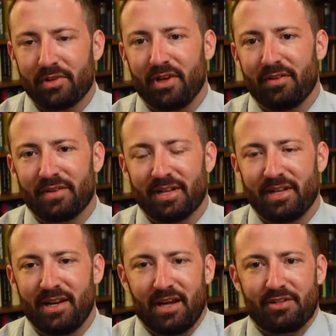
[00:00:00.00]
of
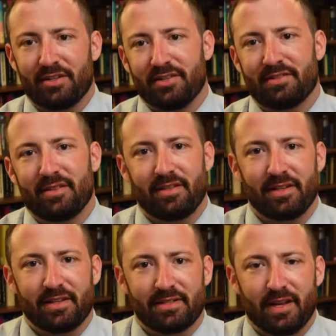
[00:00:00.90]
connections and
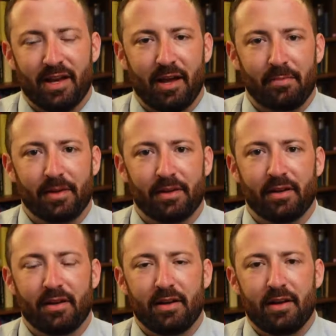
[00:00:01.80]
things that
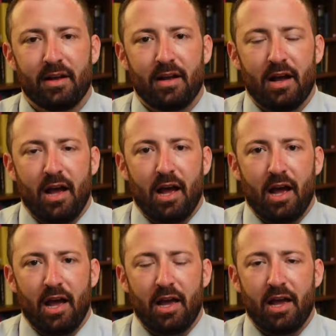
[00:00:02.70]
happen.
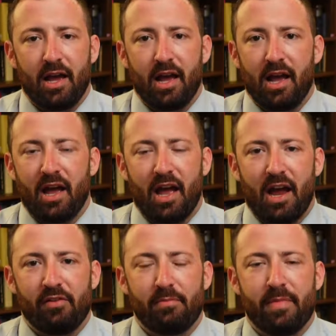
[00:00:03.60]
I
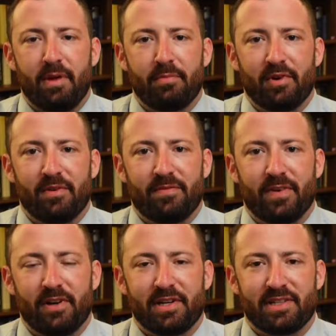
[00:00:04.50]
remember
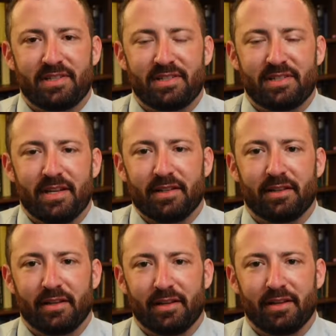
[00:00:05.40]
very
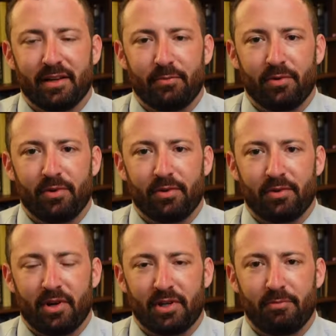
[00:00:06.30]
distinctly, and we'll
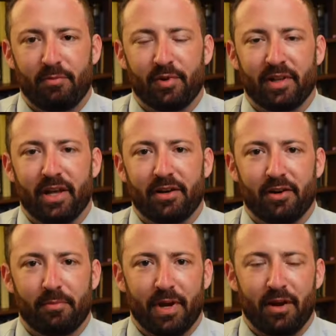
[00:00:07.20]
talk a little bit more later
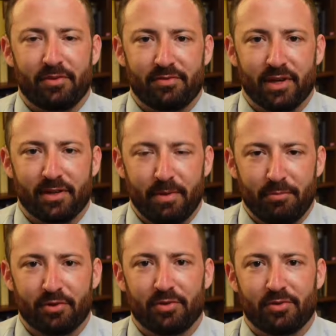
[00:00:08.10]
about
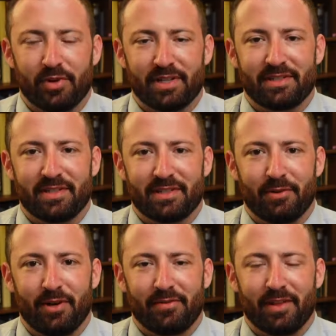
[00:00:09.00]
biblical criticism
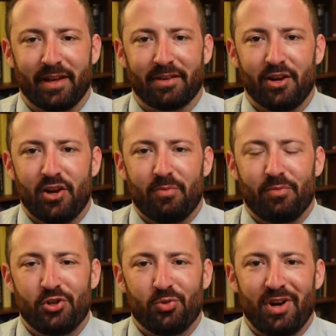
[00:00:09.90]
and all of that,
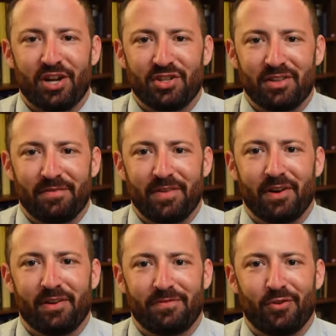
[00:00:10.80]
but you were actually the
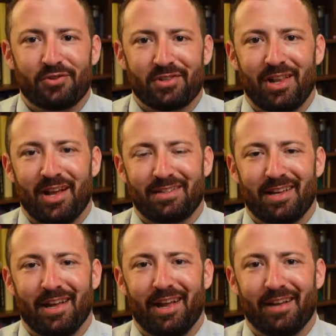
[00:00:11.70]
very first class
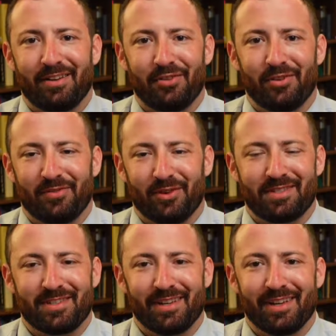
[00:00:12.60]
I had in
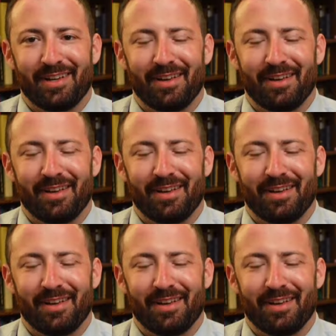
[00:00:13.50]
university.